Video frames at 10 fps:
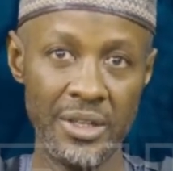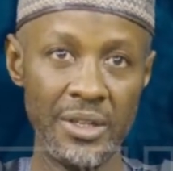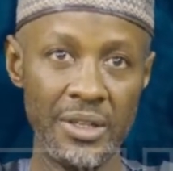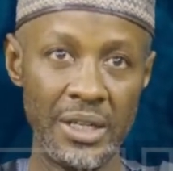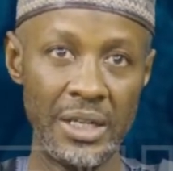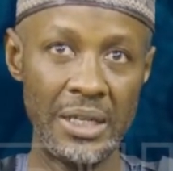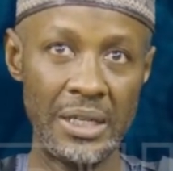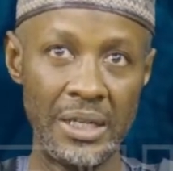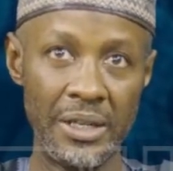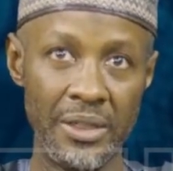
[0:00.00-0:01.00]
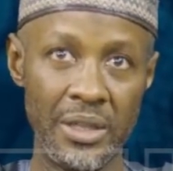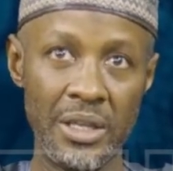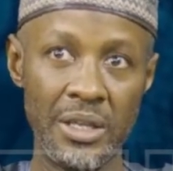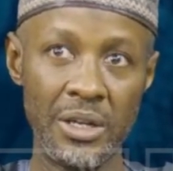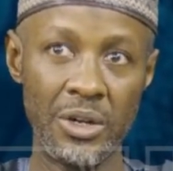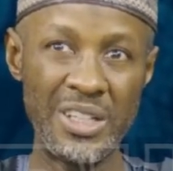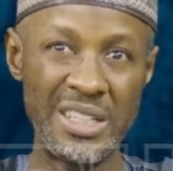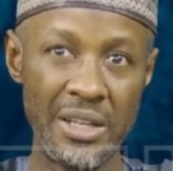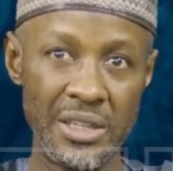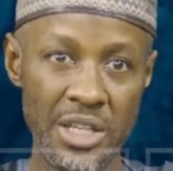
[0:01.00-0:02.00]
Okay. Uh, the
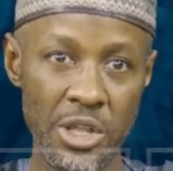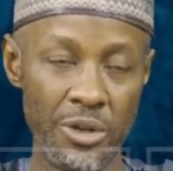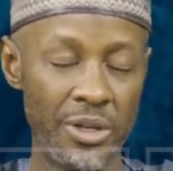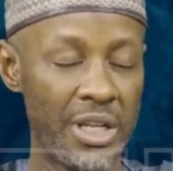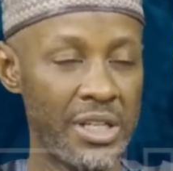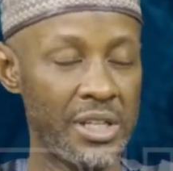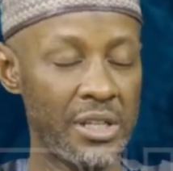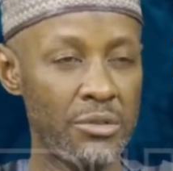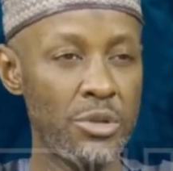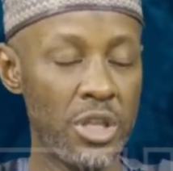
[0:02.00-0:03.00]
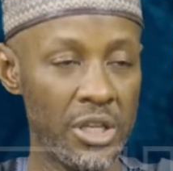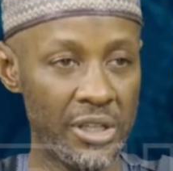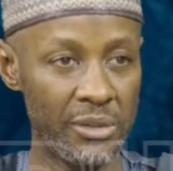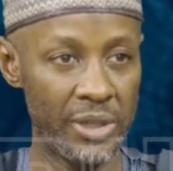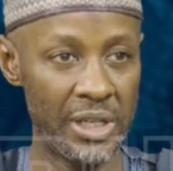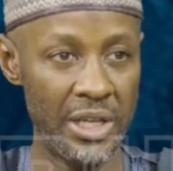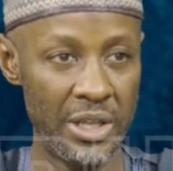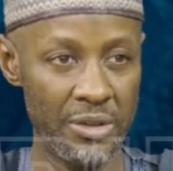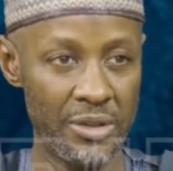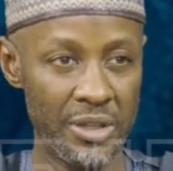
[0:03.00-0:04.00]
contestation that is mm. associated with
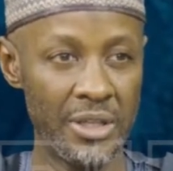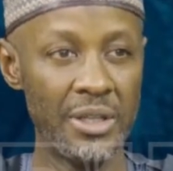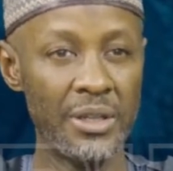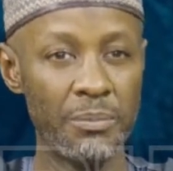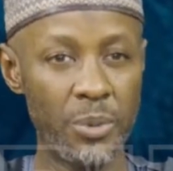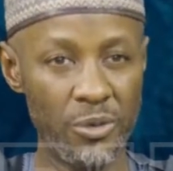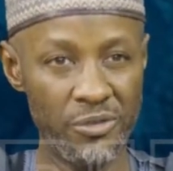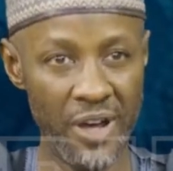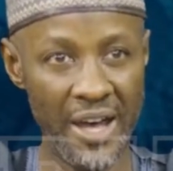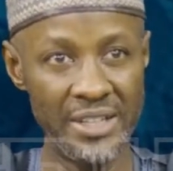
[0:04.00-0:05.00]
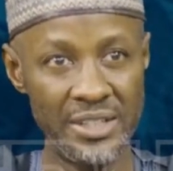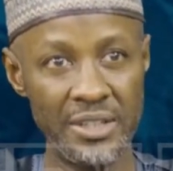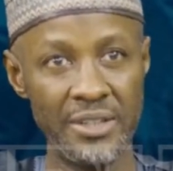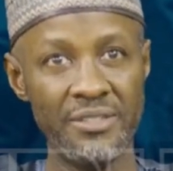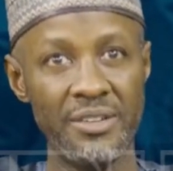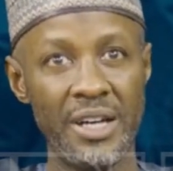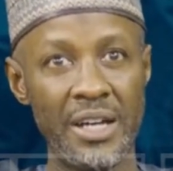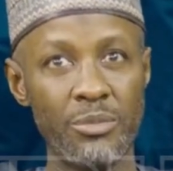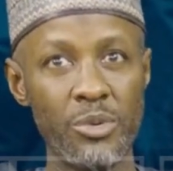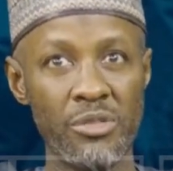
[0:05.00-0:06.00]
elections mm. provides the
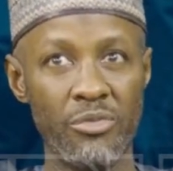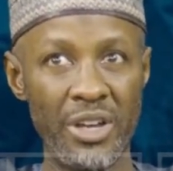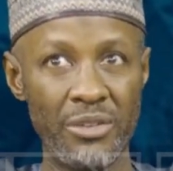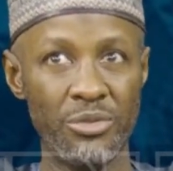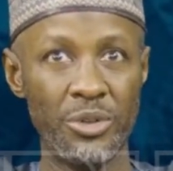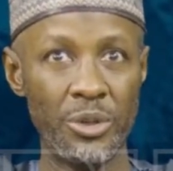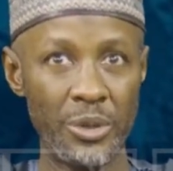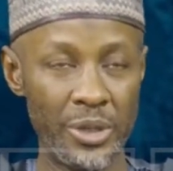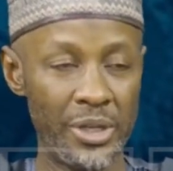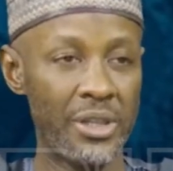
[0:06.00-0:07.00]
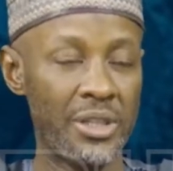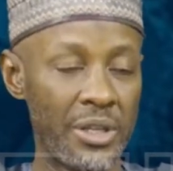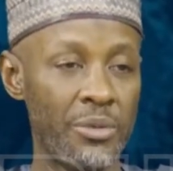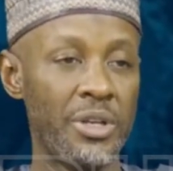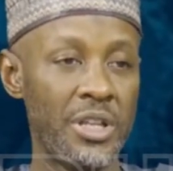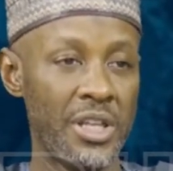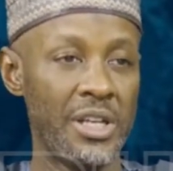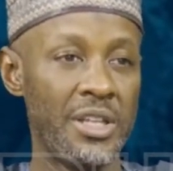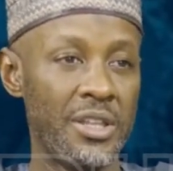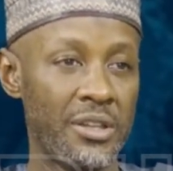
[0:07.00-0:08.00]
atmosphere for these security
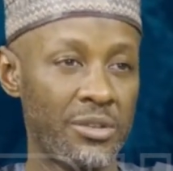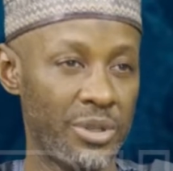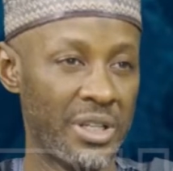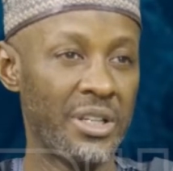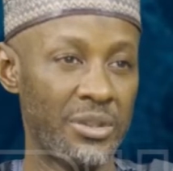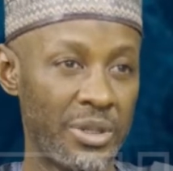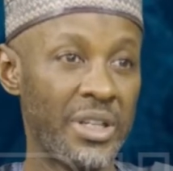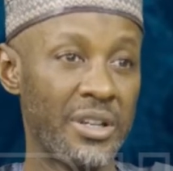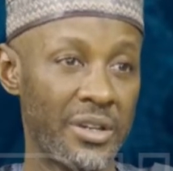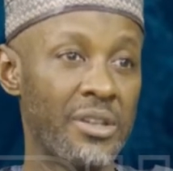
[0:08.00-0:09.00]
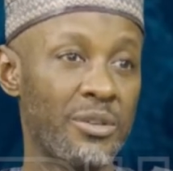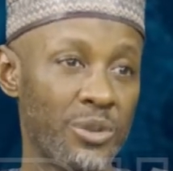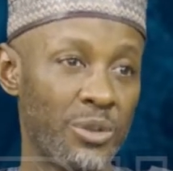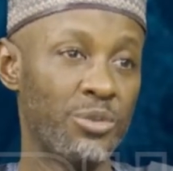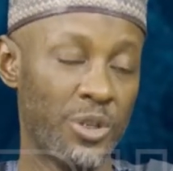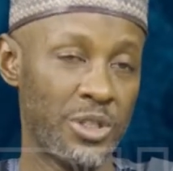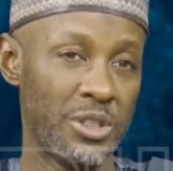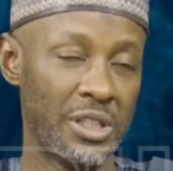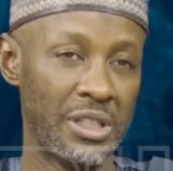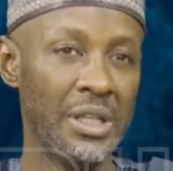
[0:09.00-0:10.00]
challenges to, in, to increase, to increase. Um,
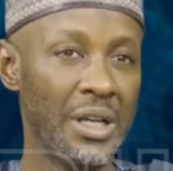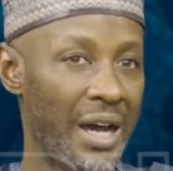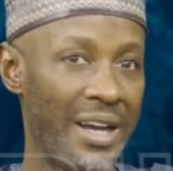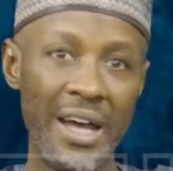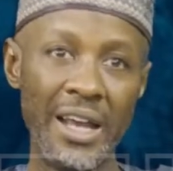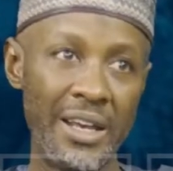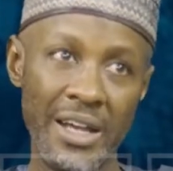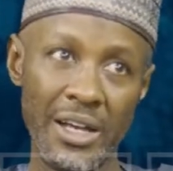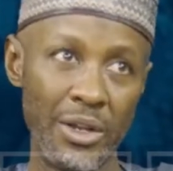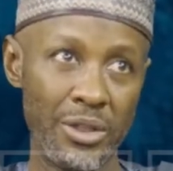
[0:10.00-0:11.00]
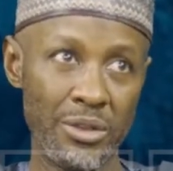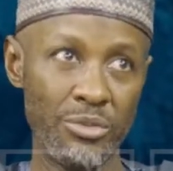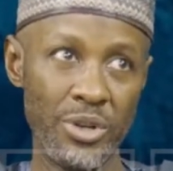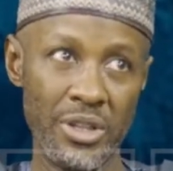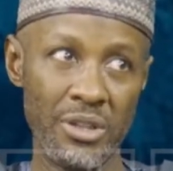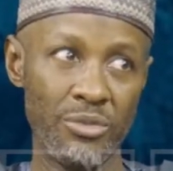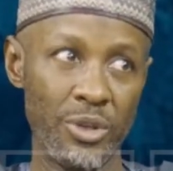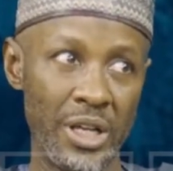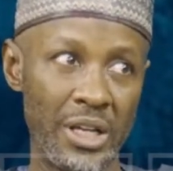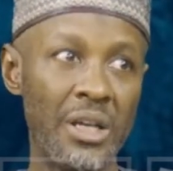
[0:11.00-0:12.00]
unfortunately. Mm. And there are, there are lots of reasons
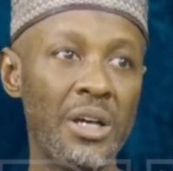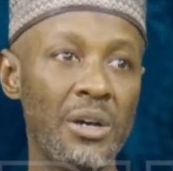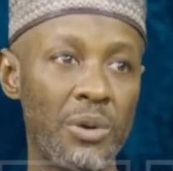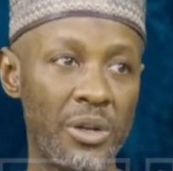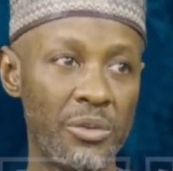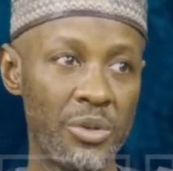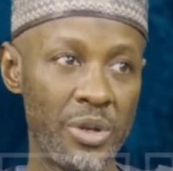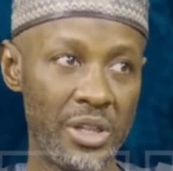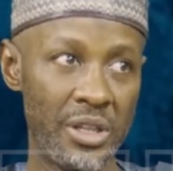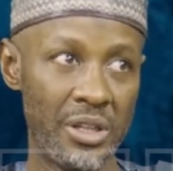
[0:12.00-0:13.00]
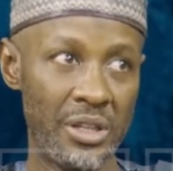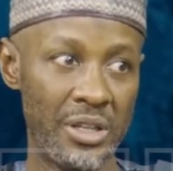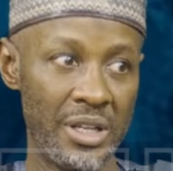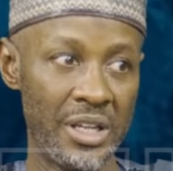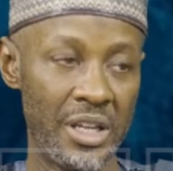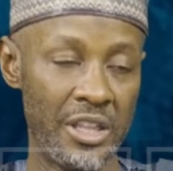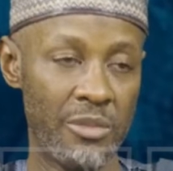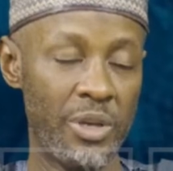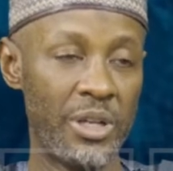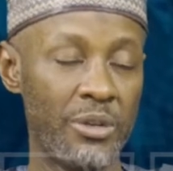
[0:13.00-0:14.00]
for that. One of the reasons is the
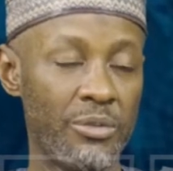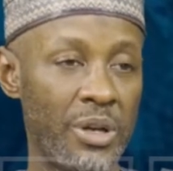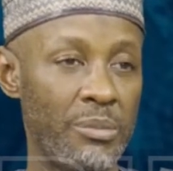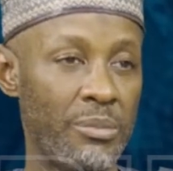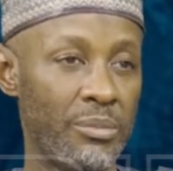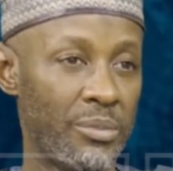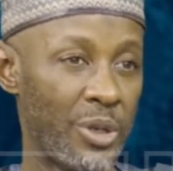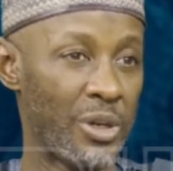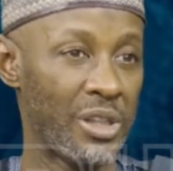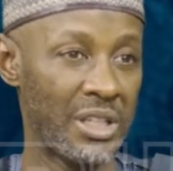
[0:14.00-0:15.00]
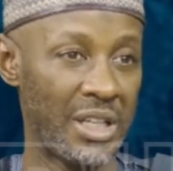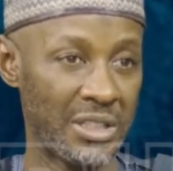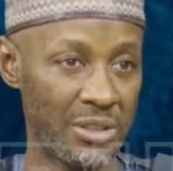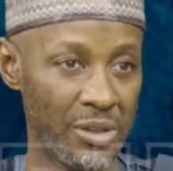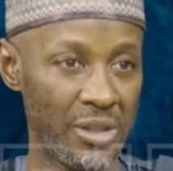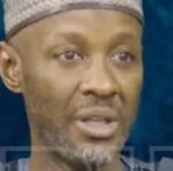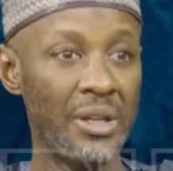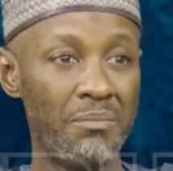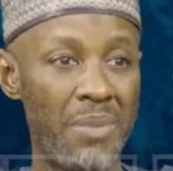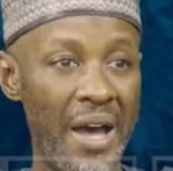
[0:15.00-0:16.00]
engagement of um, non-state actors
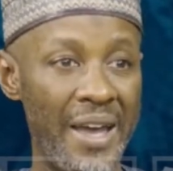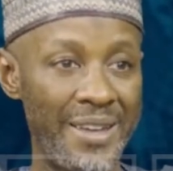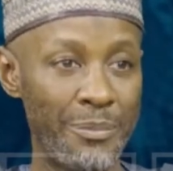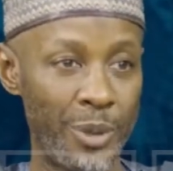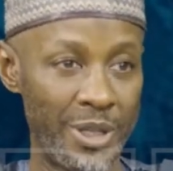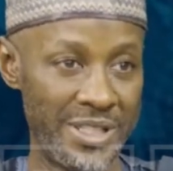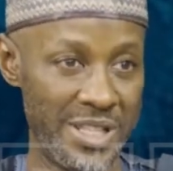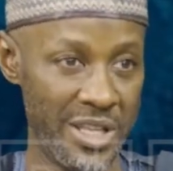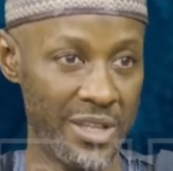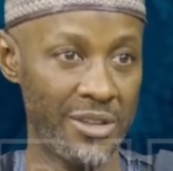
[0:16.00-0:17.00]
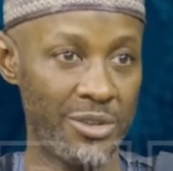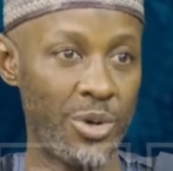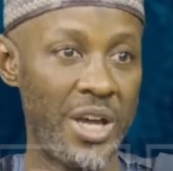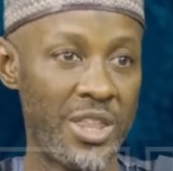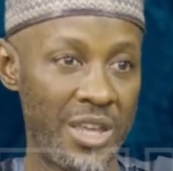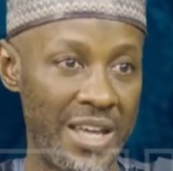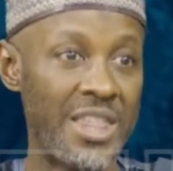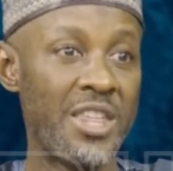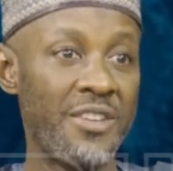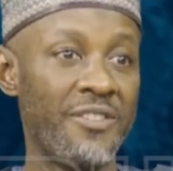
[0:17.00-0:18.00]
by politicians to ach
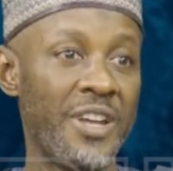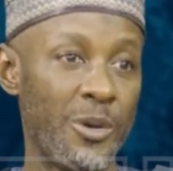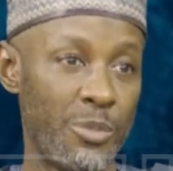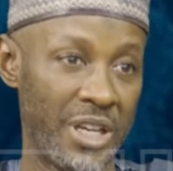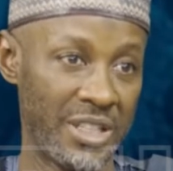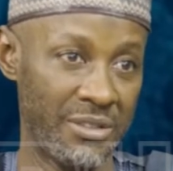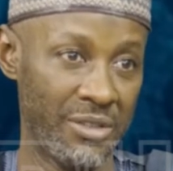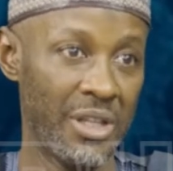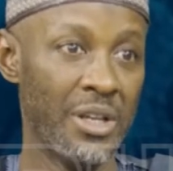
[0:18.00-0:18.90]
achieve their objectives.